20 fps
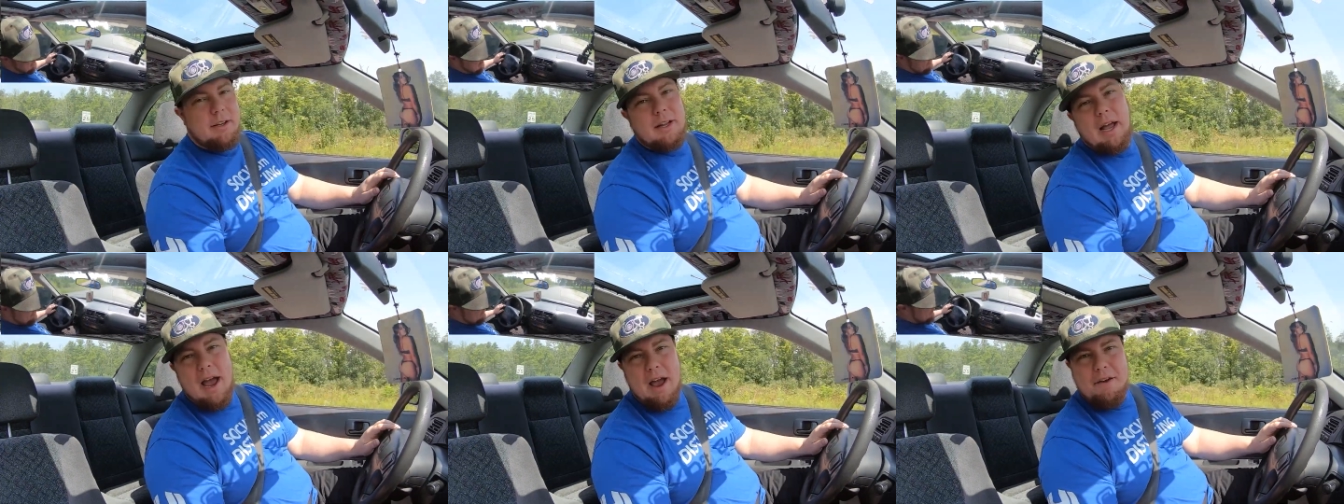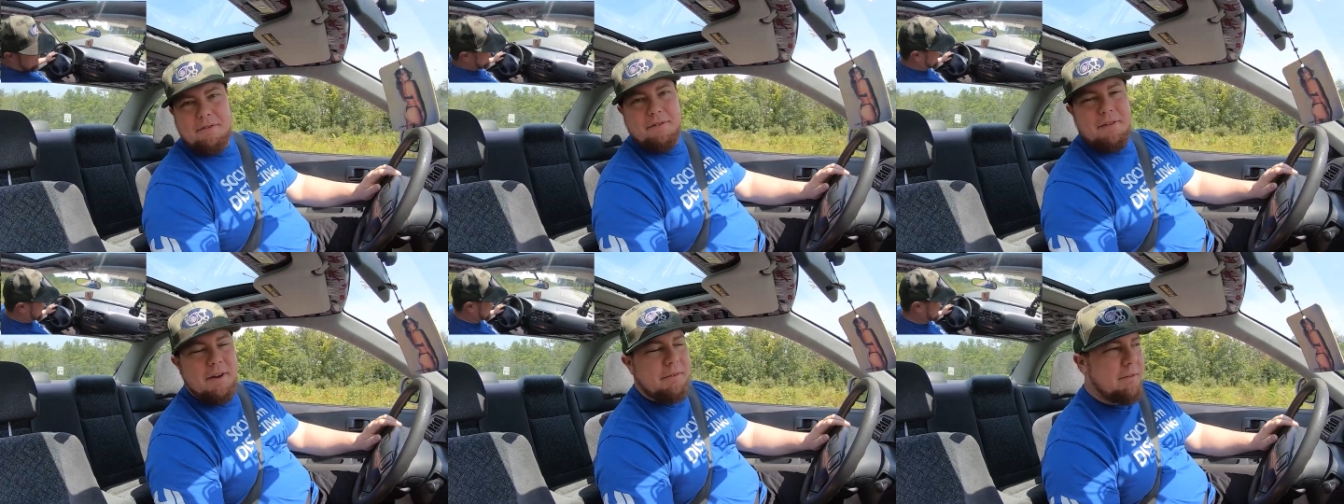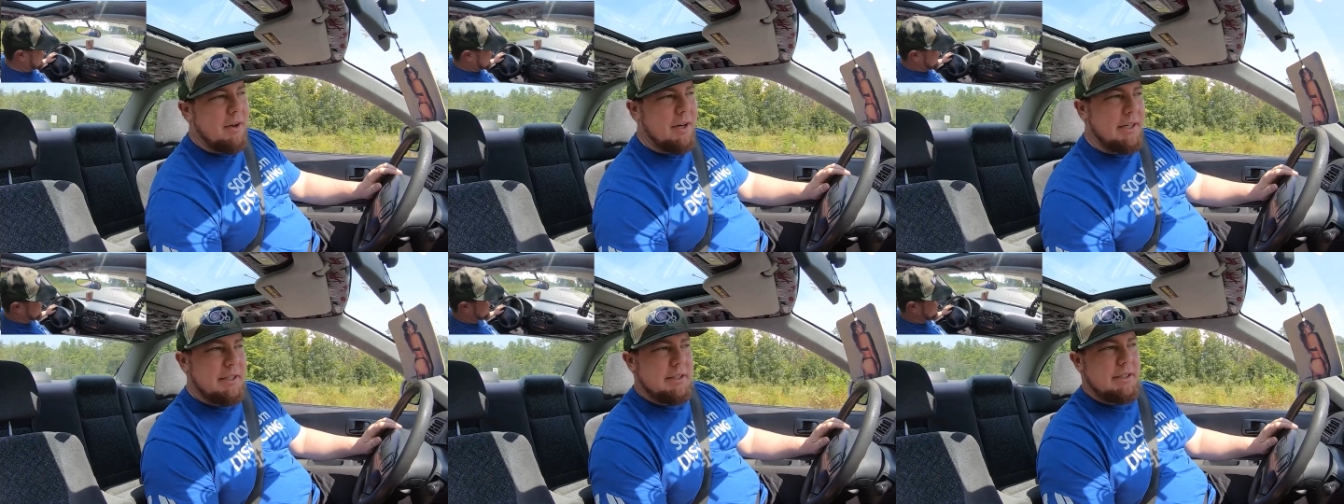I have to make
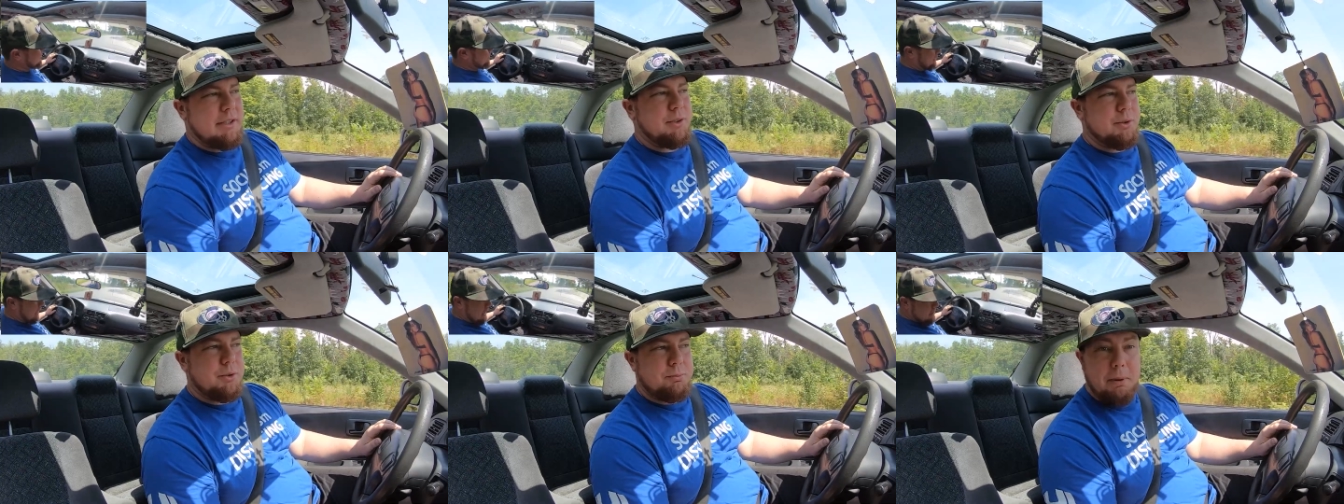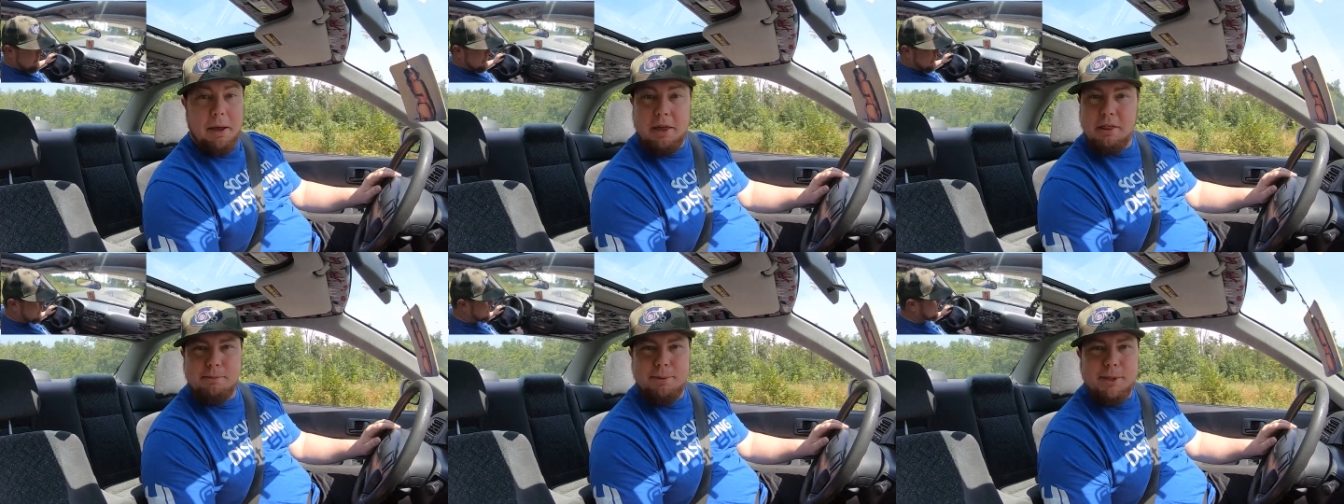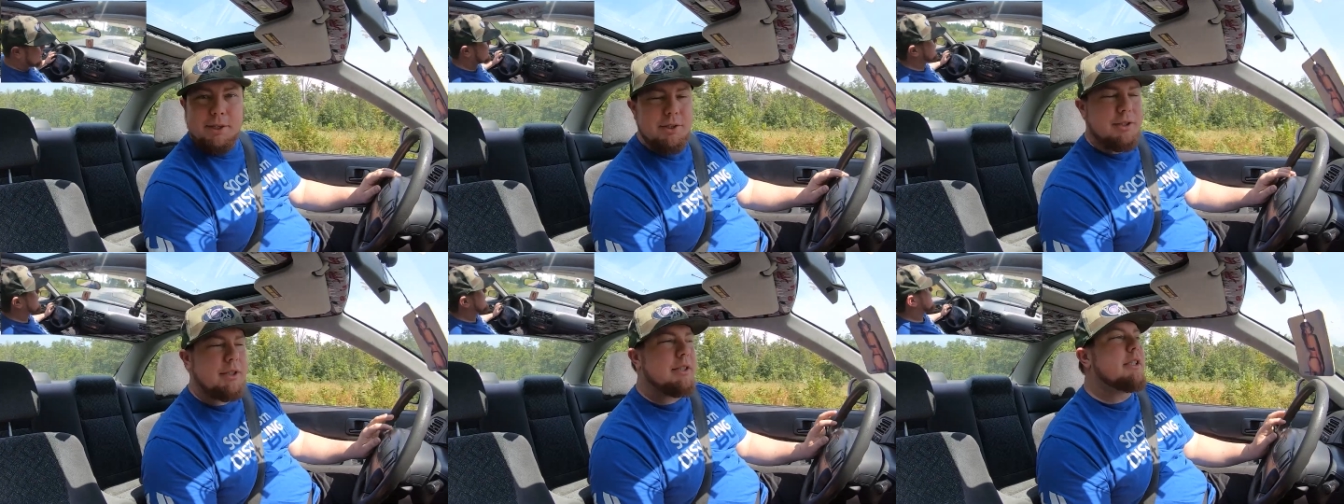money to pay the
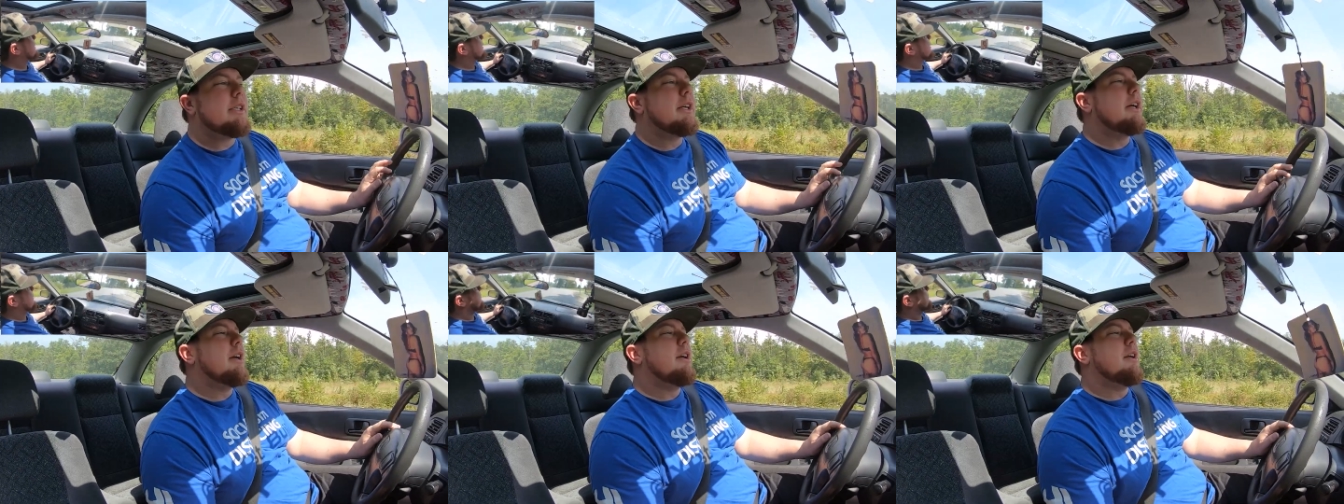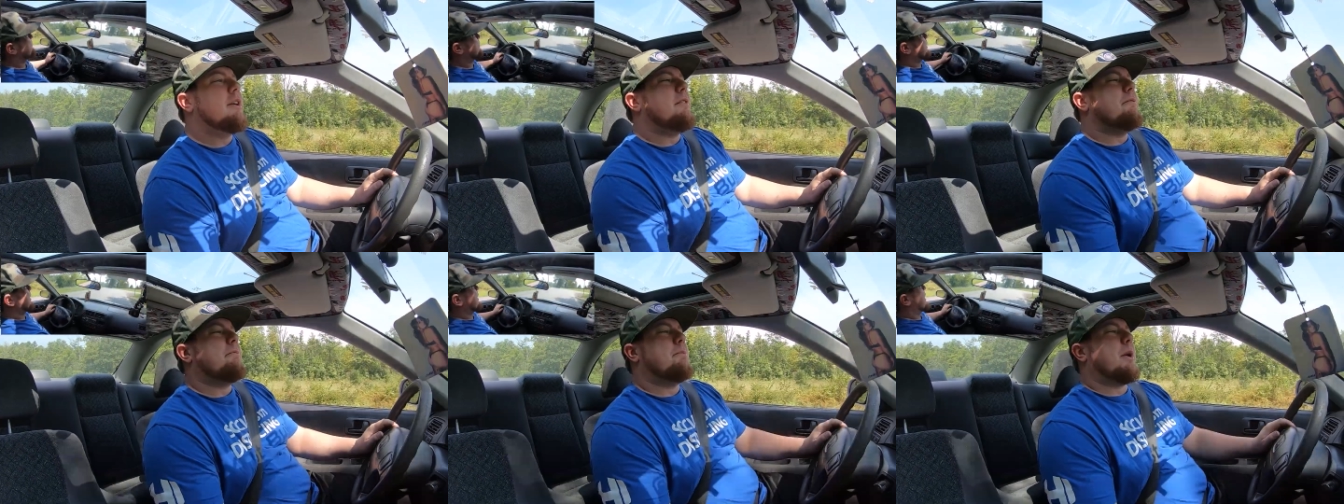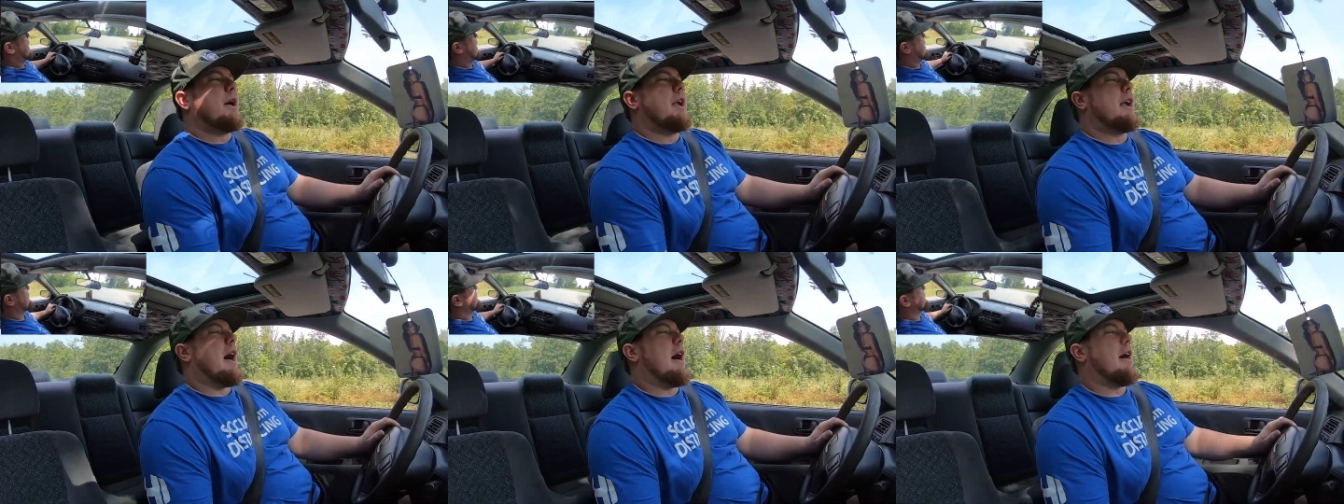bills,
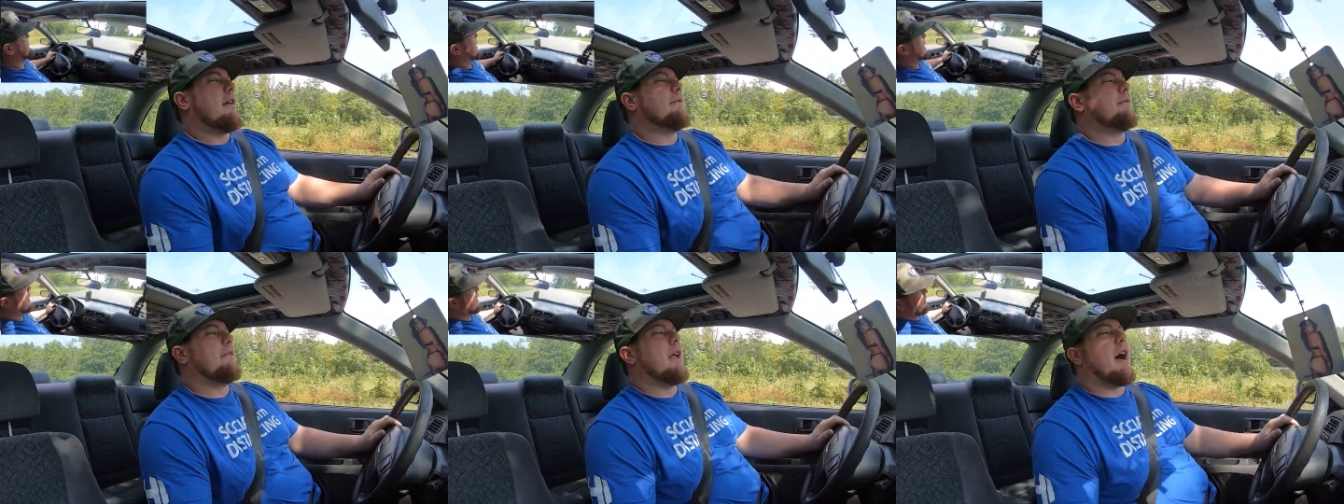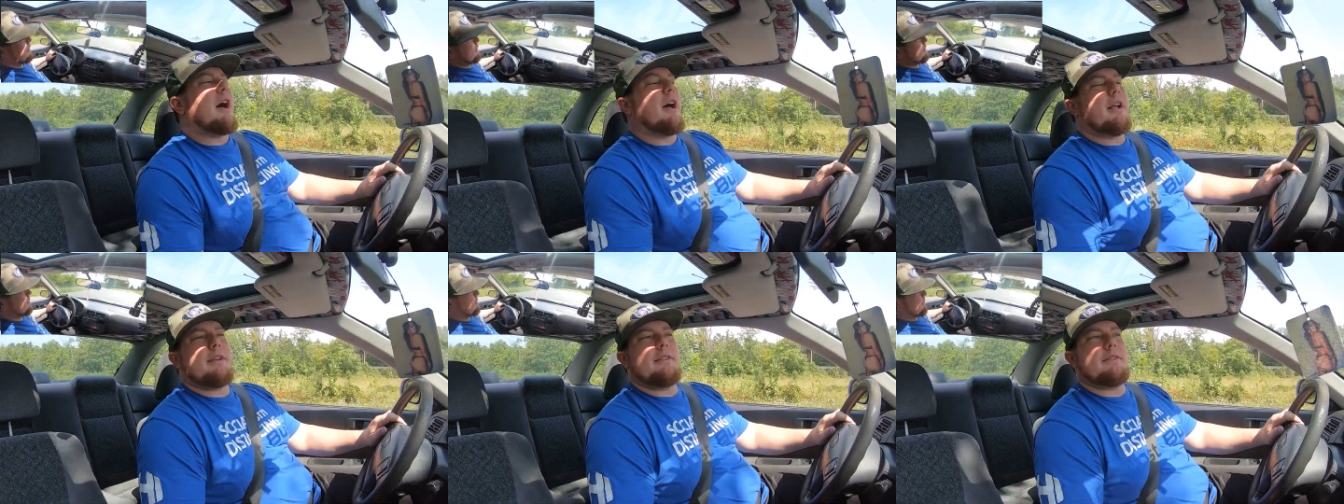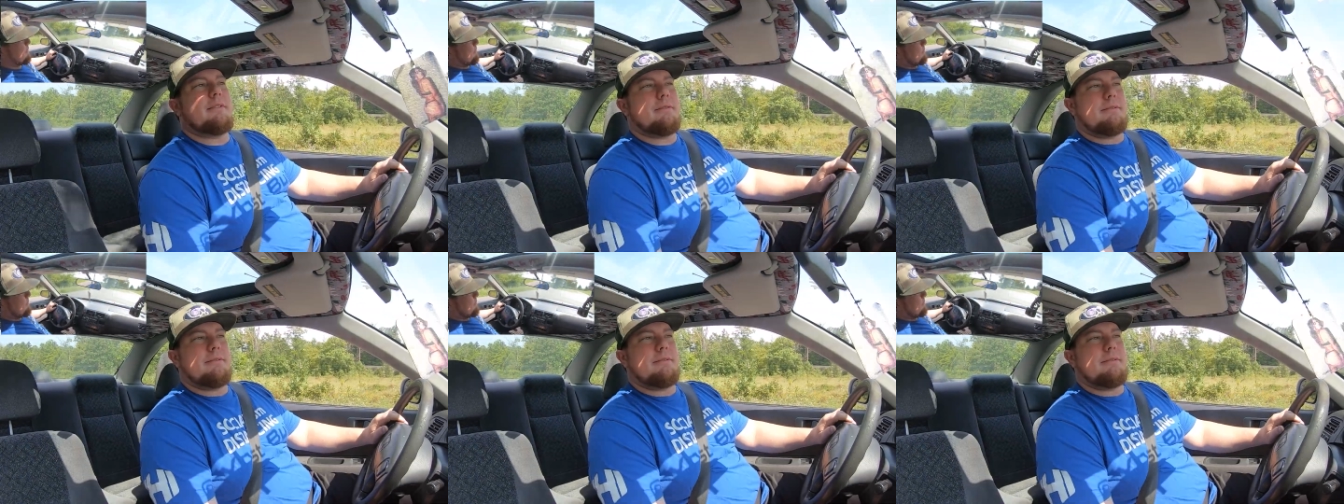but I'm not